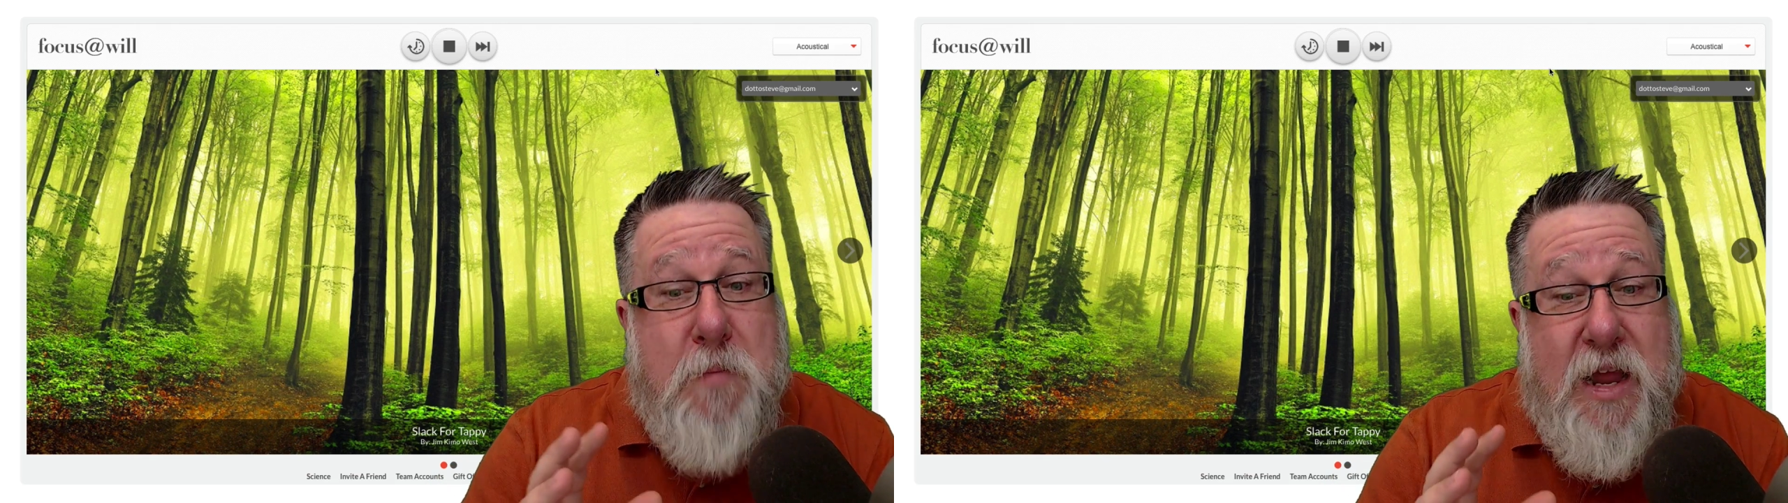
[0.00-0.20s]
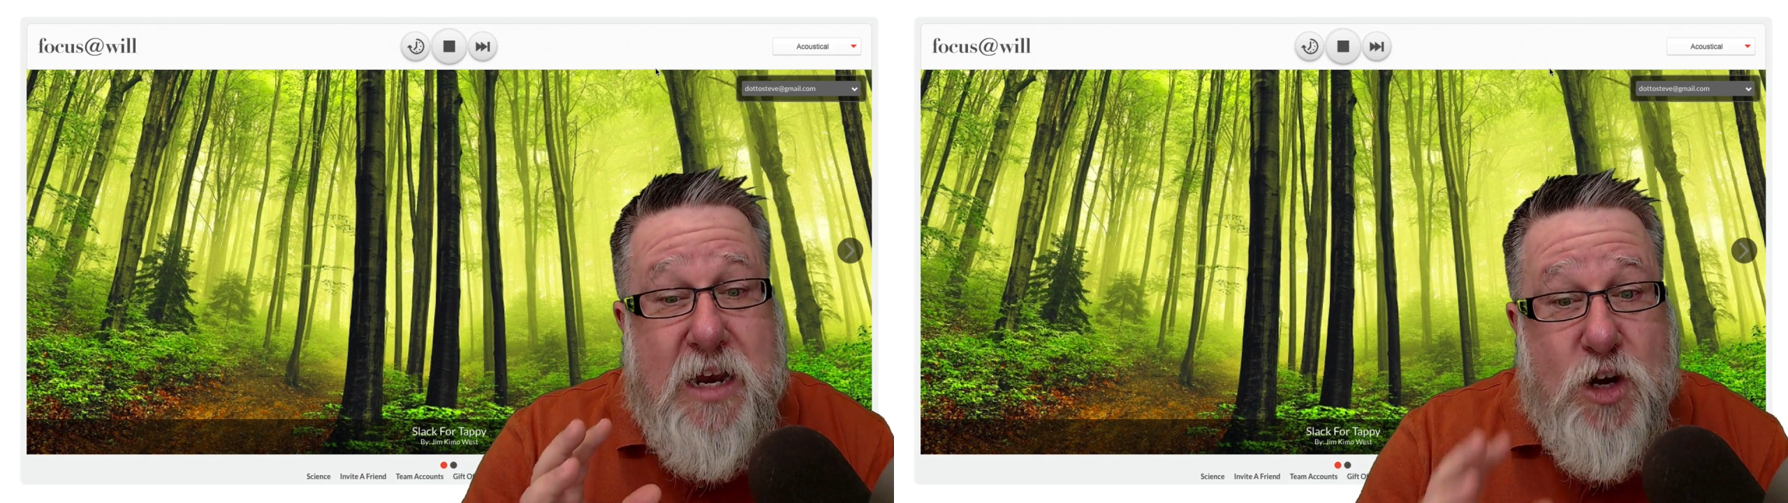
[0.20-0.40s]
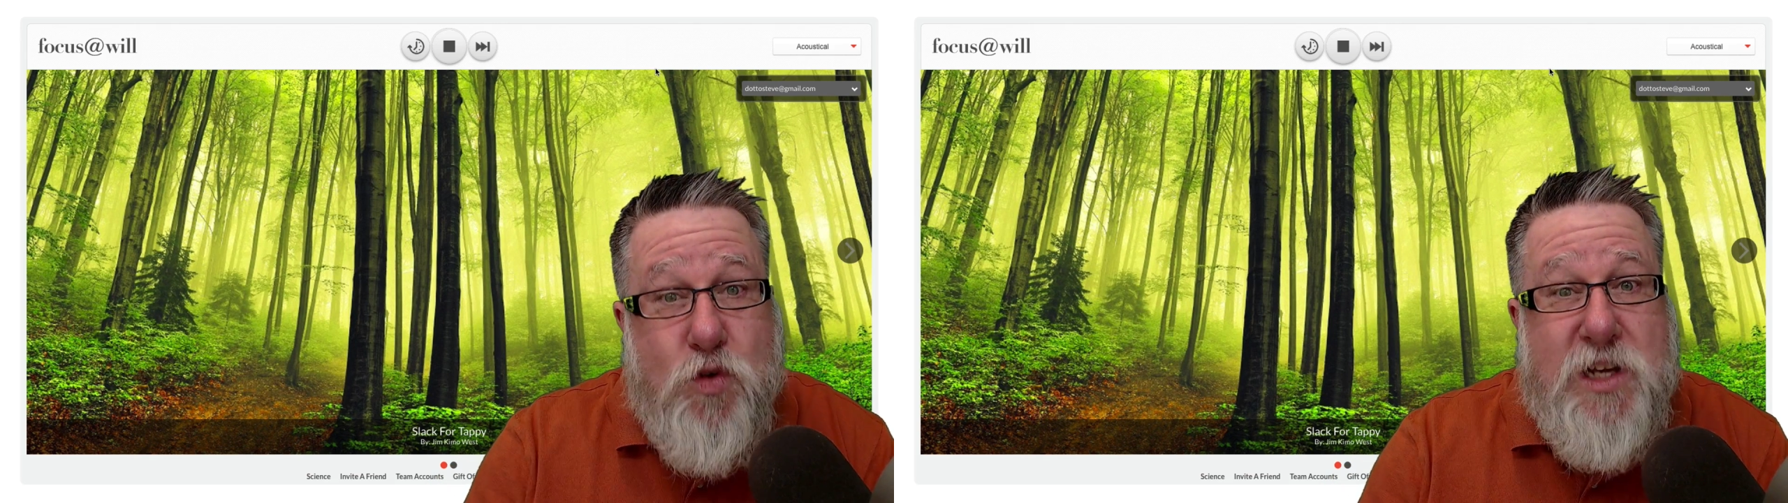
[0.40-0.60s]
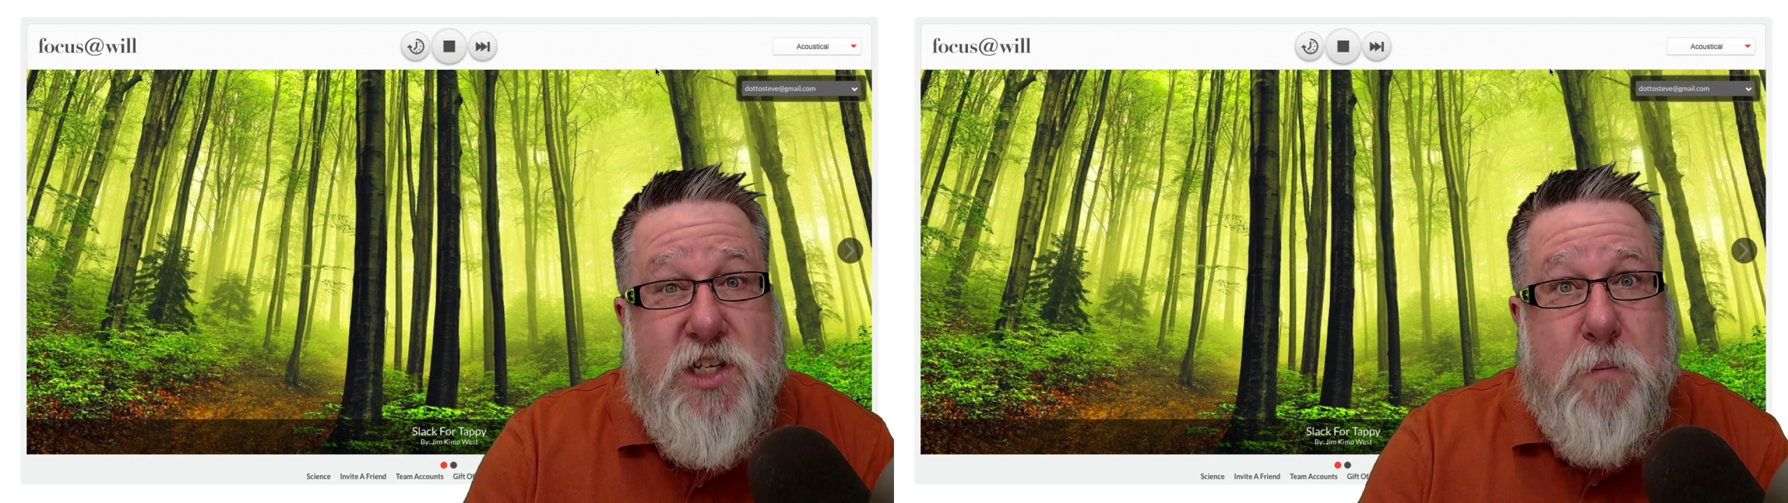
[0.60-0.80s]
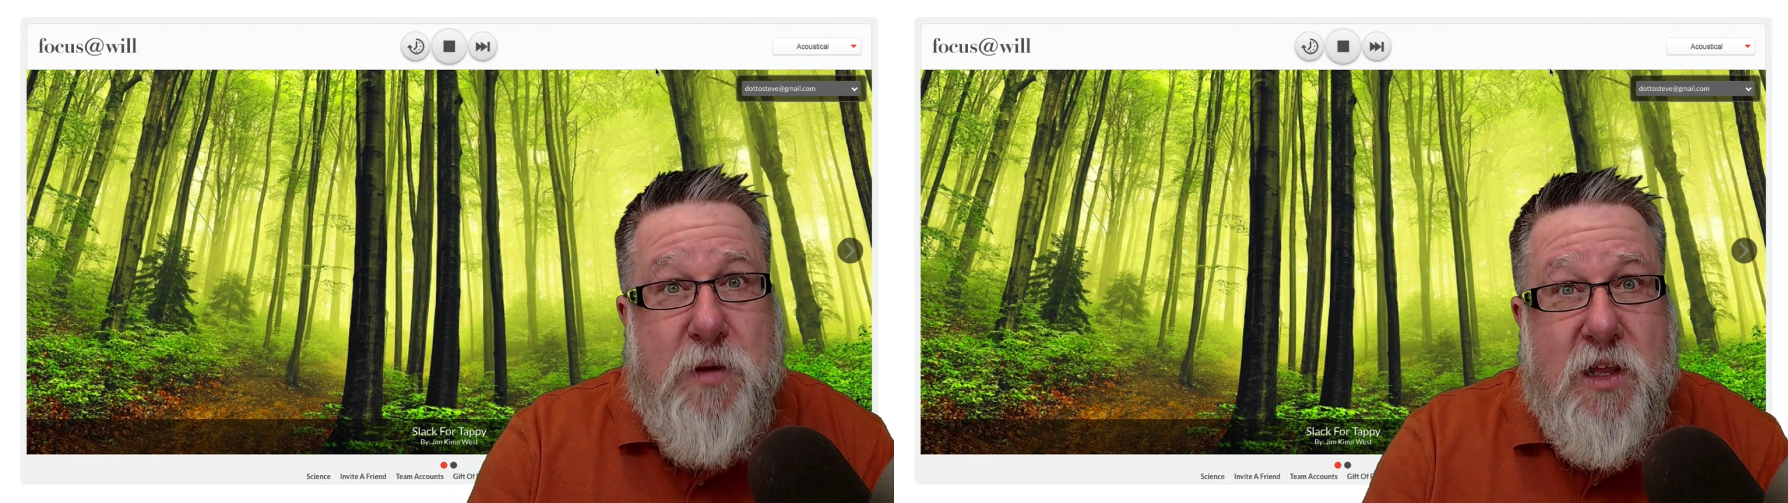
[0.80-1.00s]
an
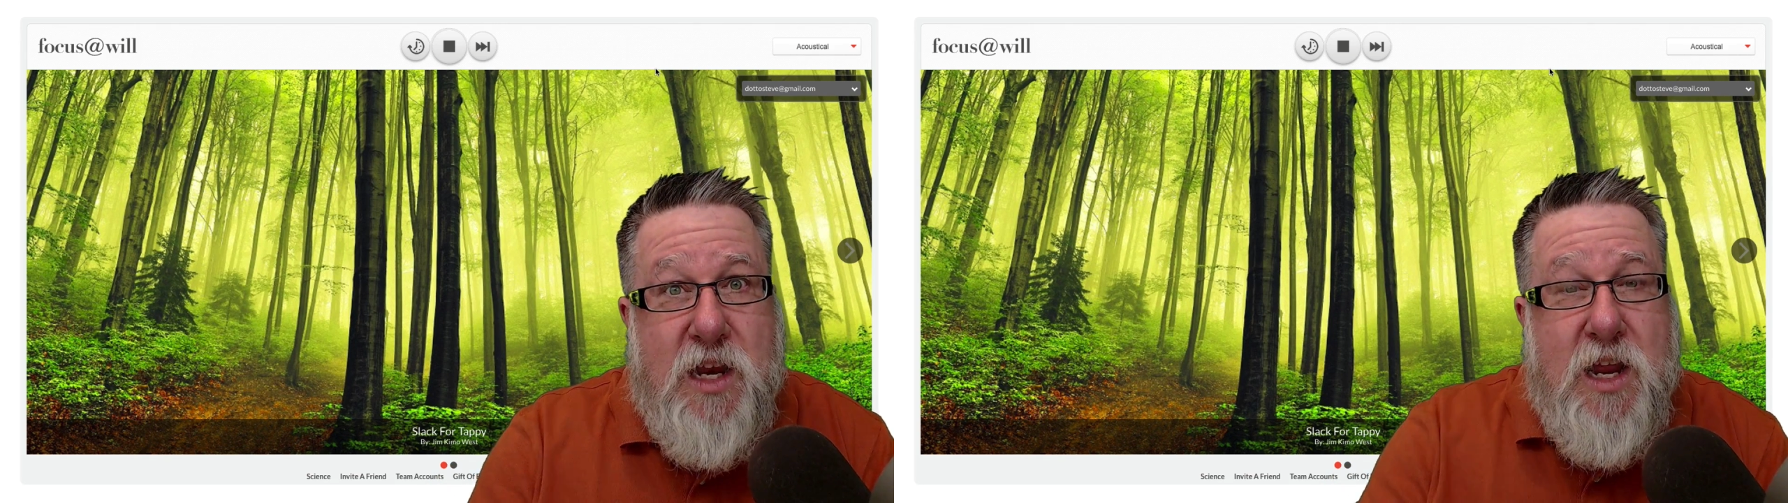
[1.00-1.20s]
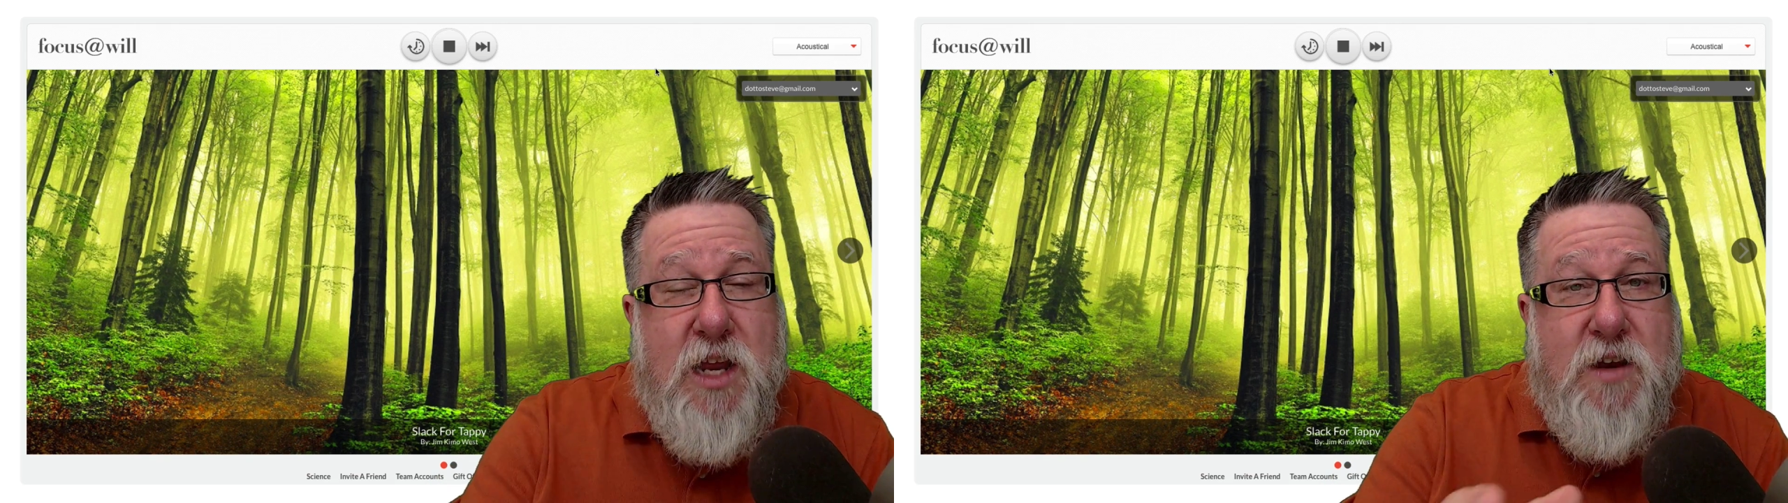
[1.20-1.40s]
increased ability